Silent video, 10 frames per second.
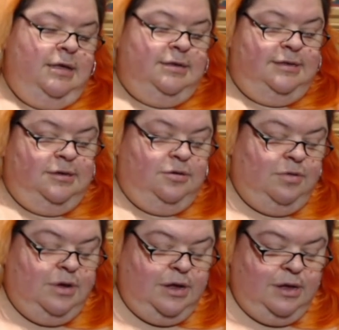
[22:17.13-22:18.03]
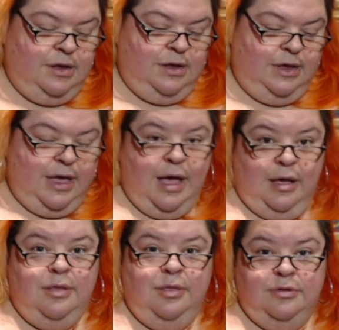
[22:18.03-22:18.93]
So yeah,
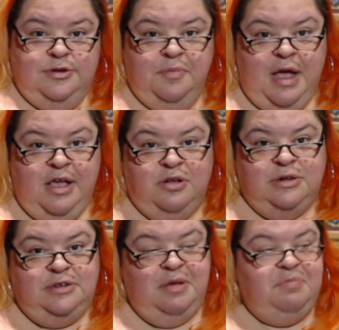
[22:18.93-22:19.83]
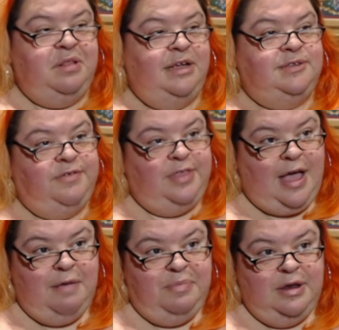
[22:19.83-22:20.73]
those are my ultimate plans for
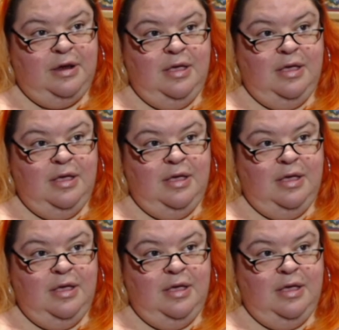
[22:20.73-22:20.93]
that. But